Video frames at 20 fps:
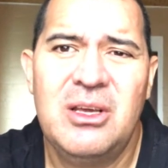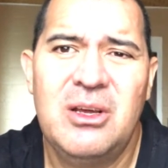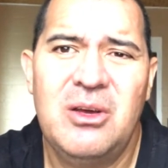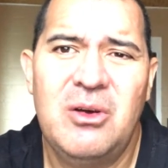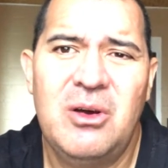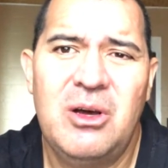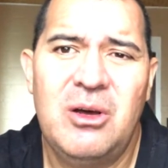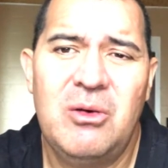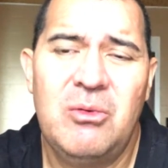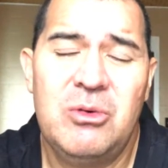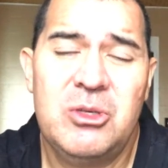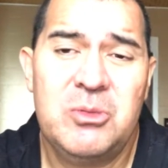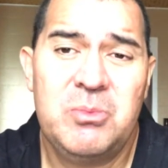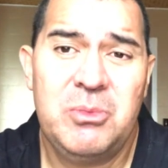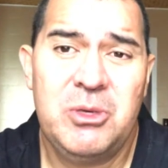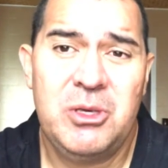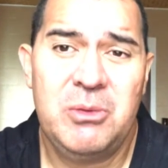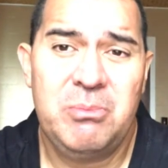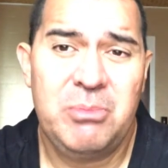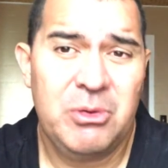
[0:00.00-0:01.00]
was
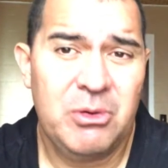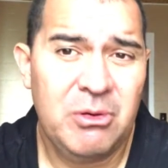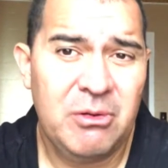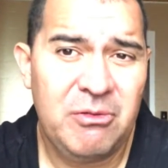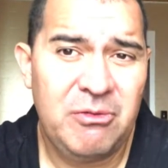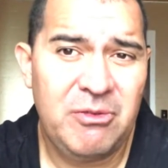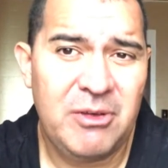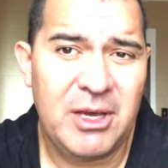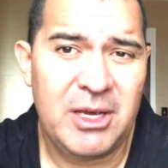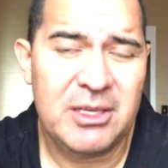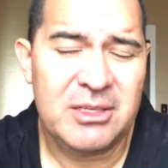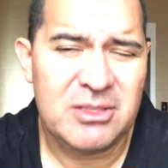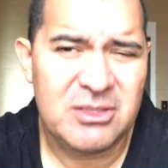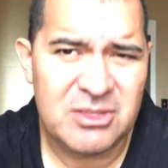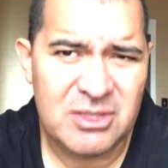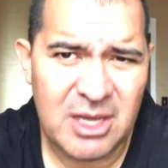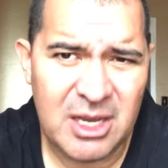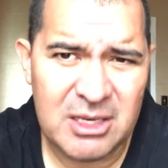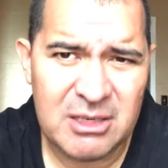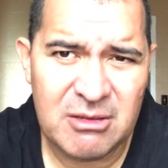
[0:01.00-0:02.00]
being purified,
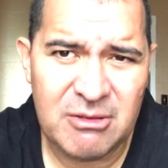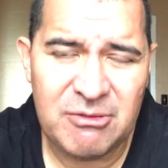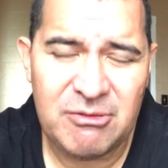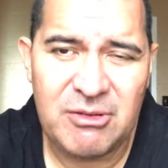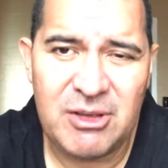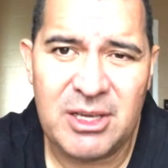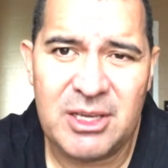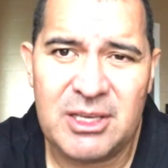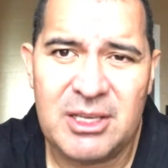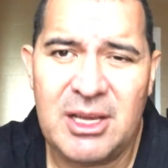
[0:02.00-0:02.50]
sanctified.